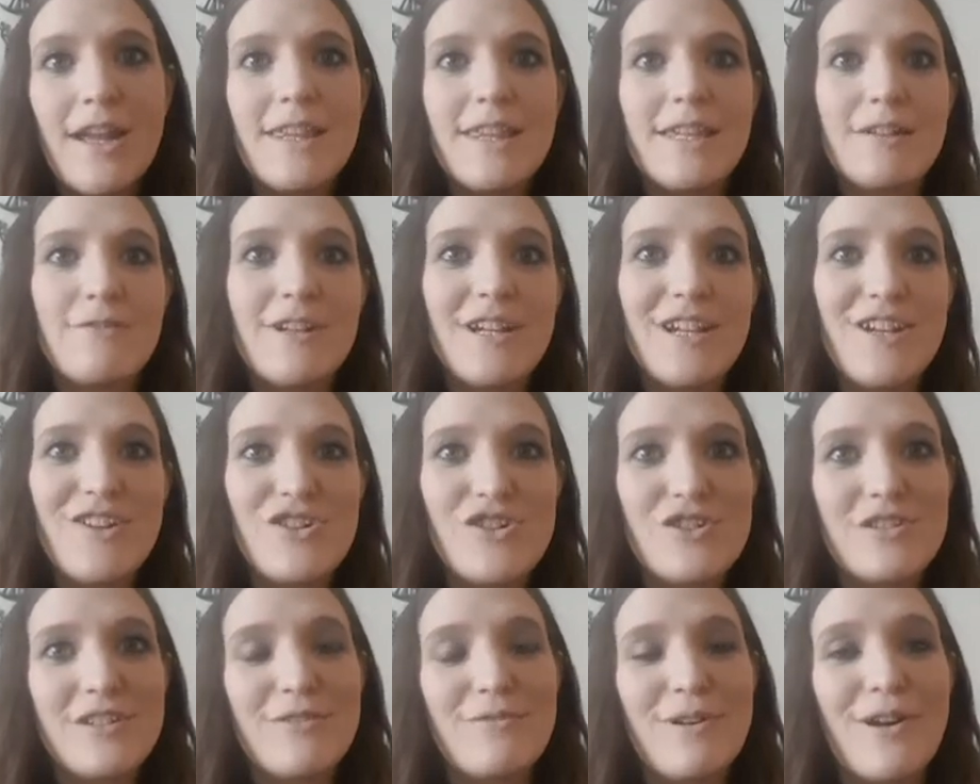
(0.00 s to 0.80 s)
They were
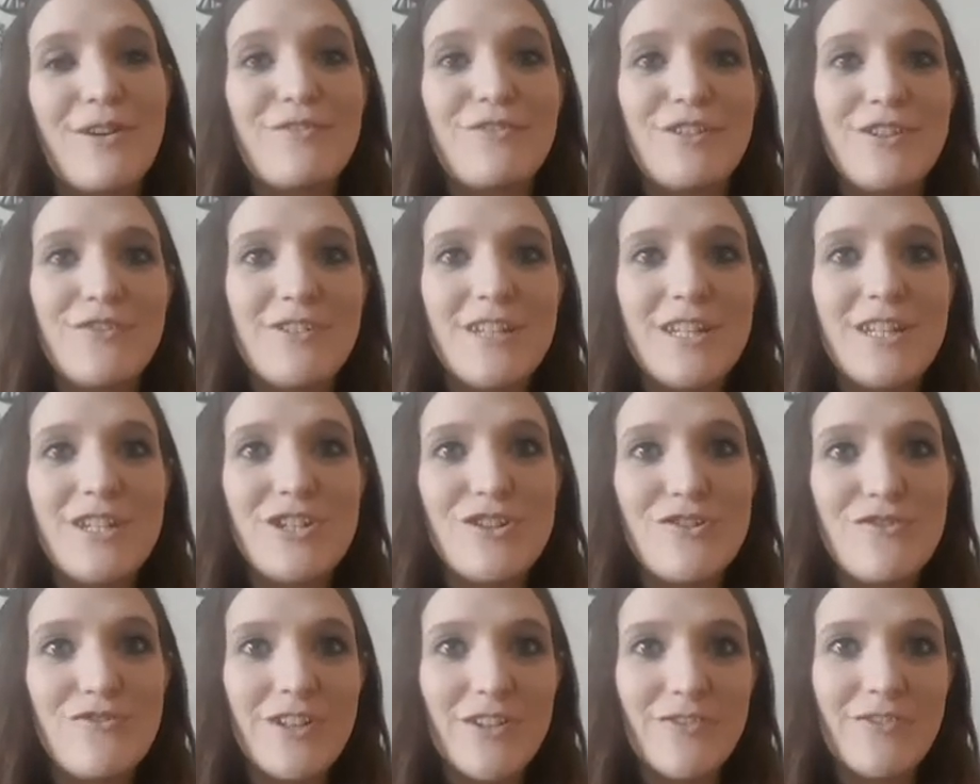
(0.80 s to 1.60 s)
usually around
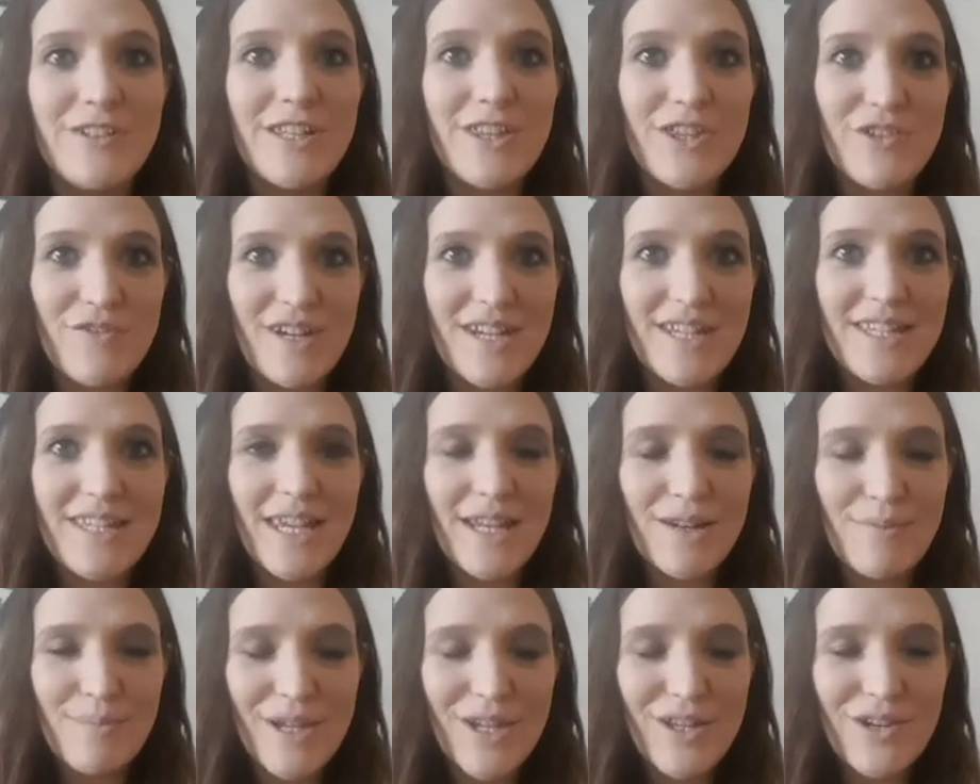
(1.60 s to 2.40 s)
52, 53
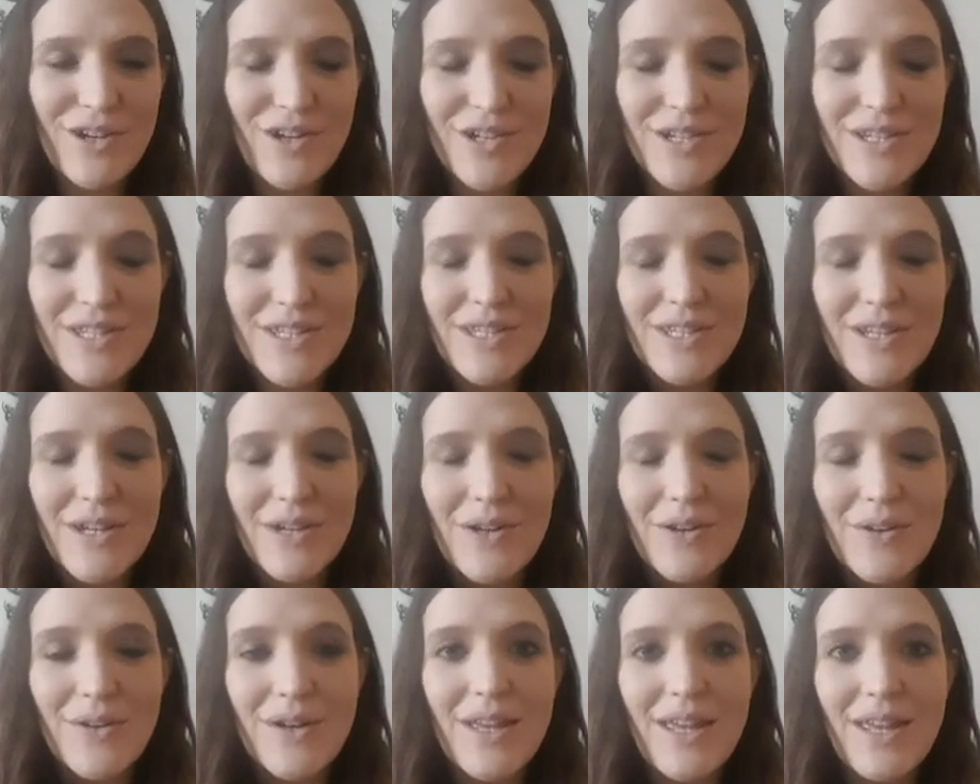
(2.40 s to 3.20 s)
centimeters,
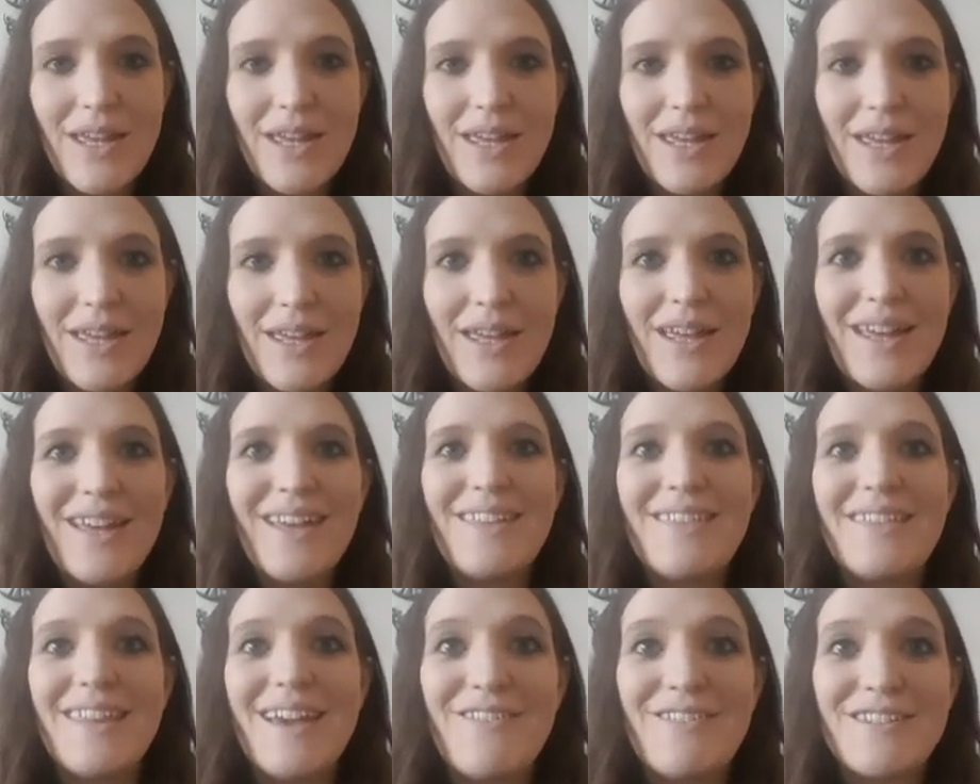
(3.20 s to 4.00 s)
so
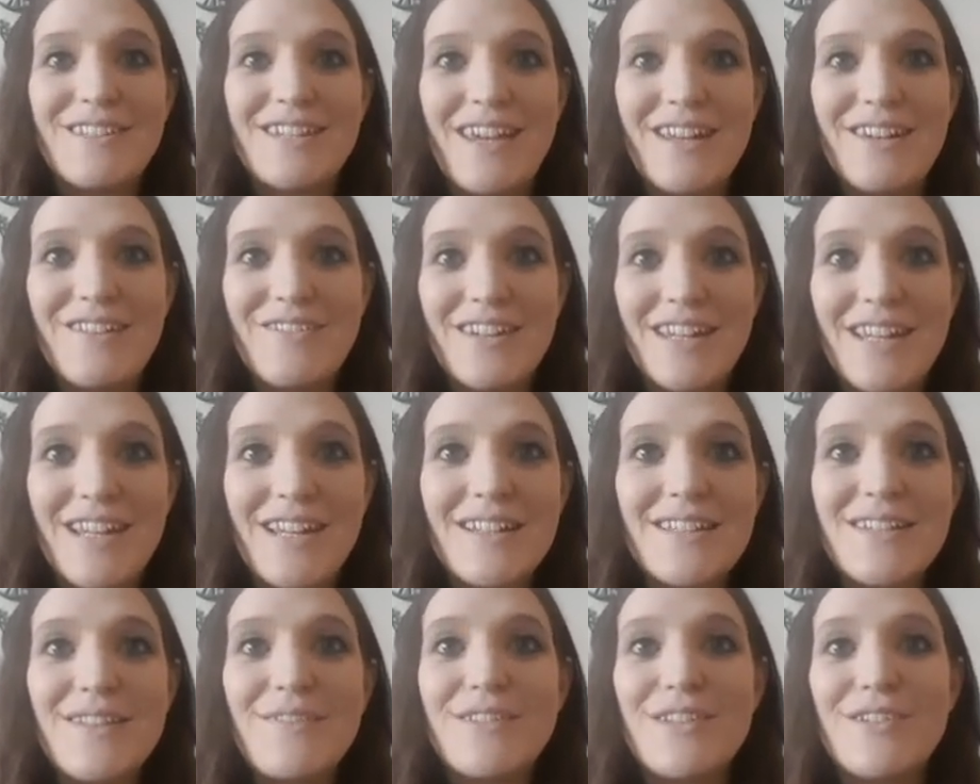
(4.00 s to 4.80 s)
that was kind of
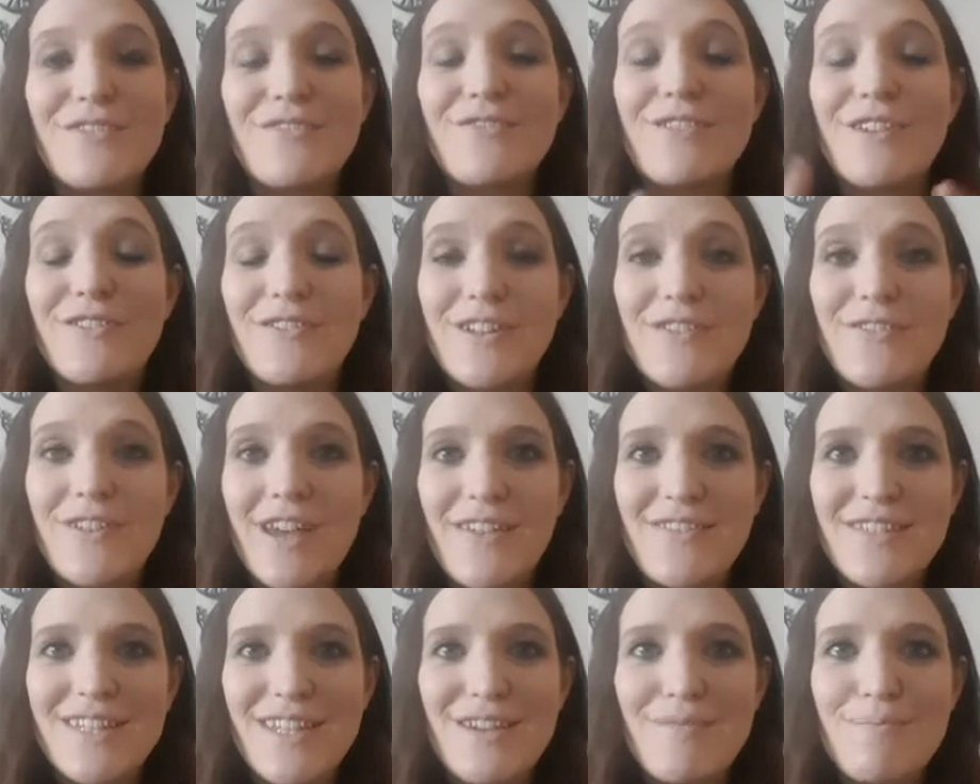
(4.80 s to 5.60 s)
neat. So
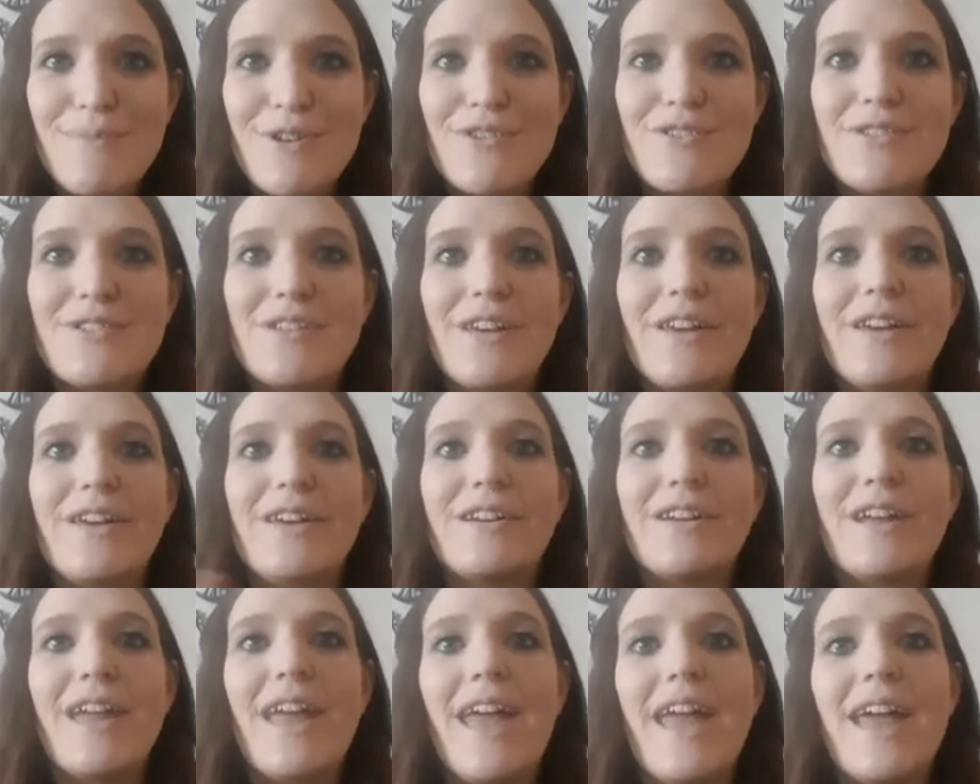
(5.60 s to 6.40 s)
55 centimeters
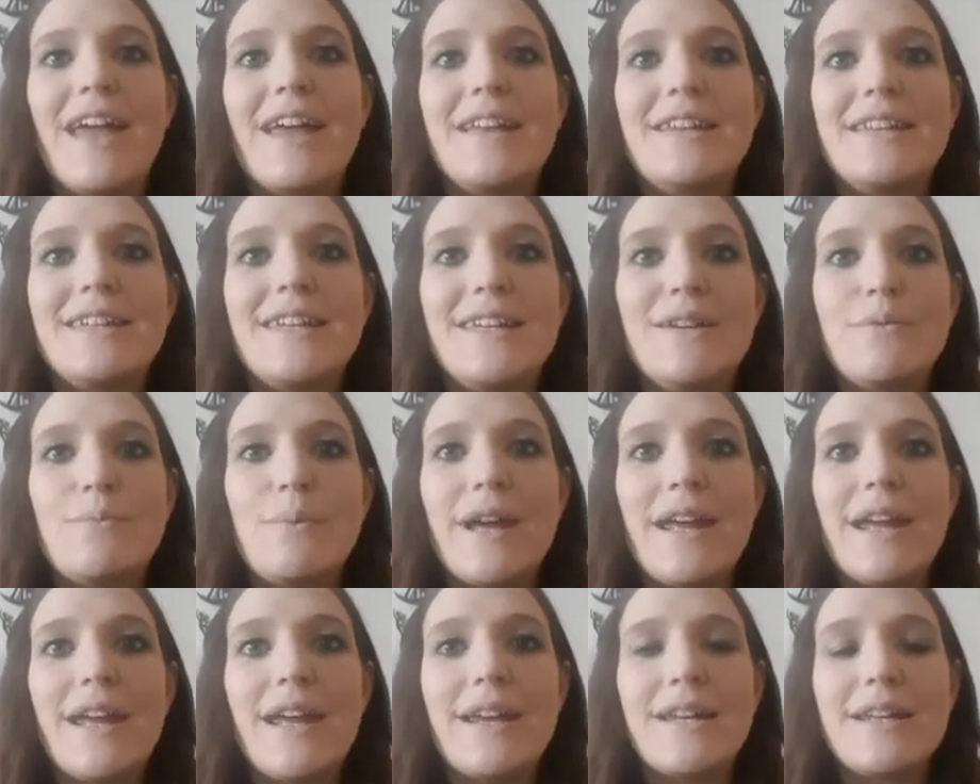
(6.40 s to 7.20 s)
long, and he
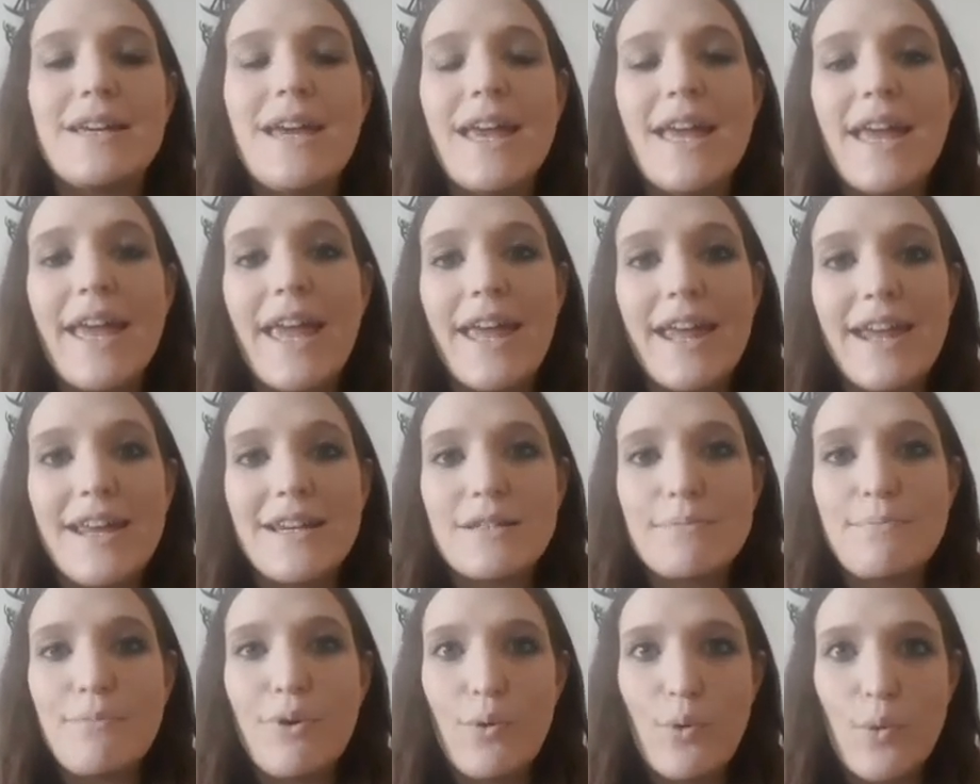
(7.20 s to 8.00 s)
weighed
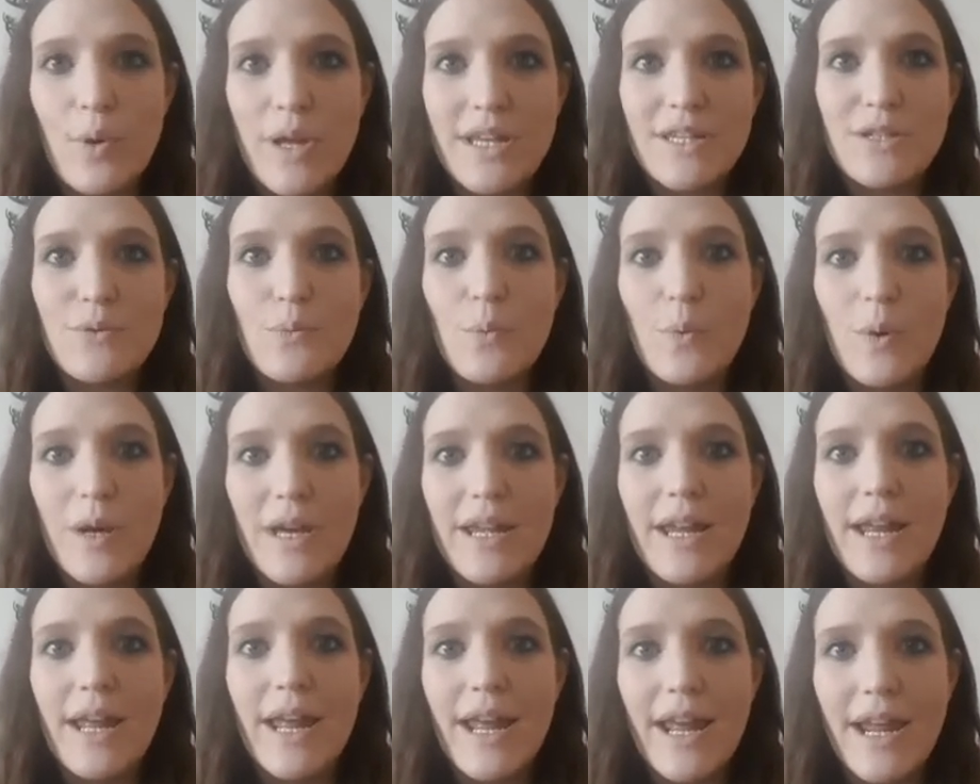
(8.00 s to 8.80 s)

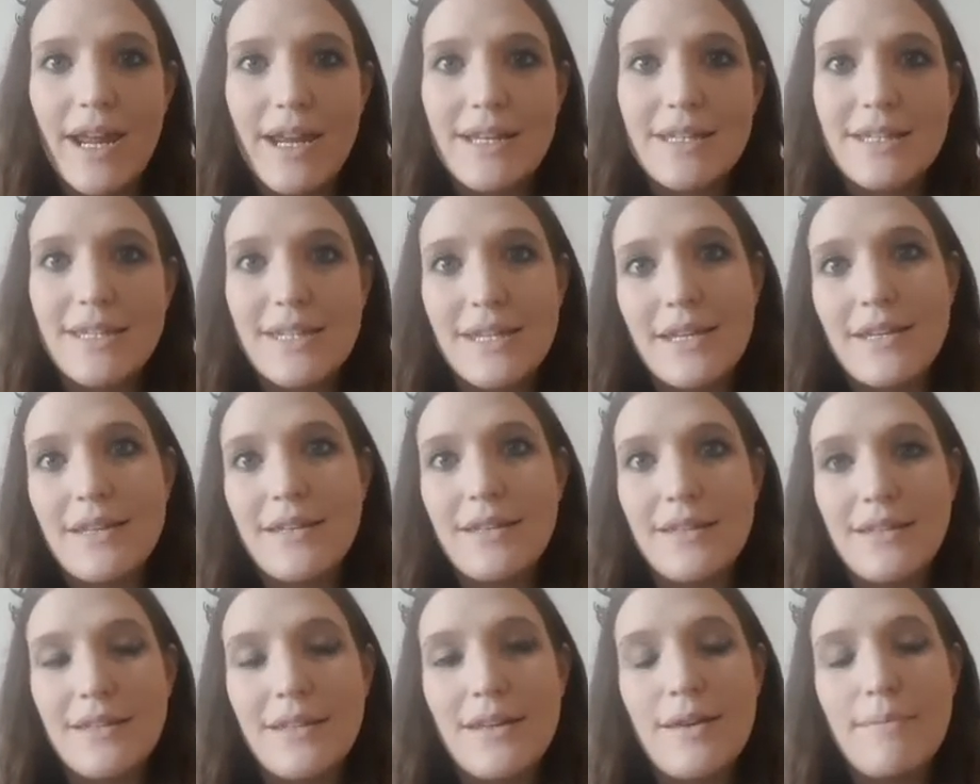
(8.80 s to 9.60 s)
8.18
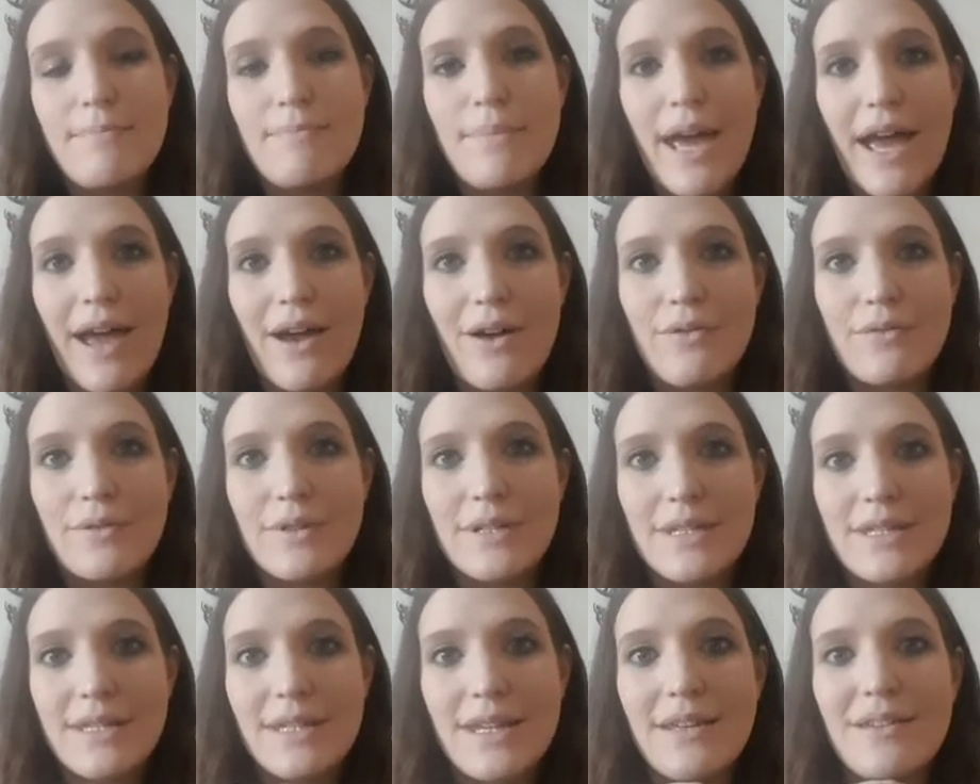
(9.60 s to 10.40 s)

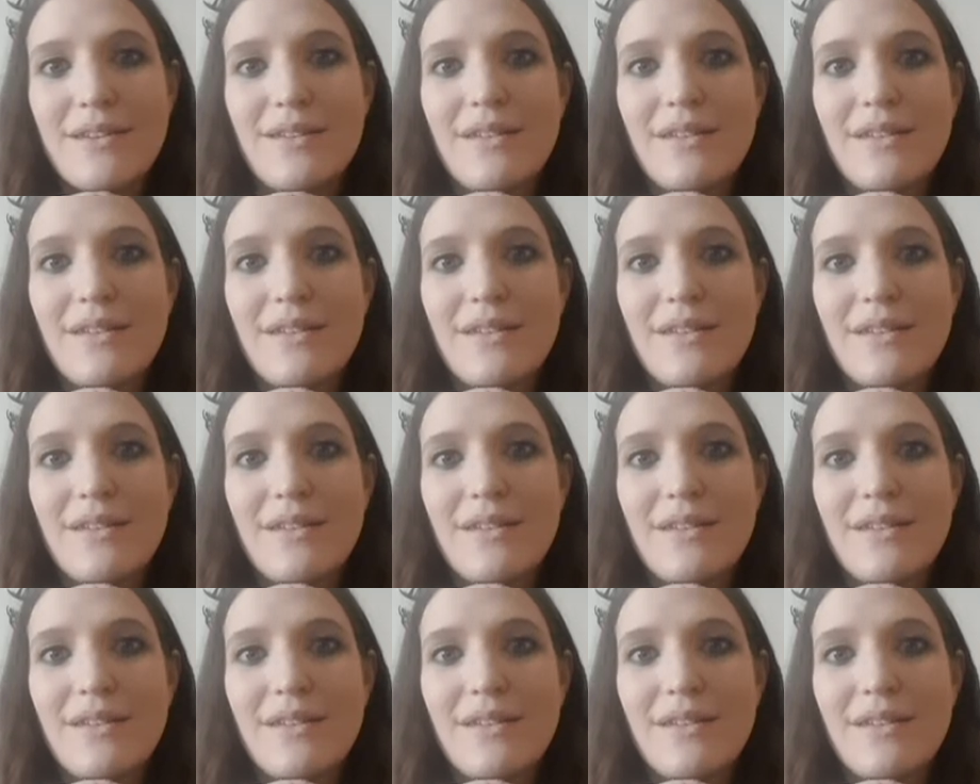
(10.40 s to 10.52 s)
pounds.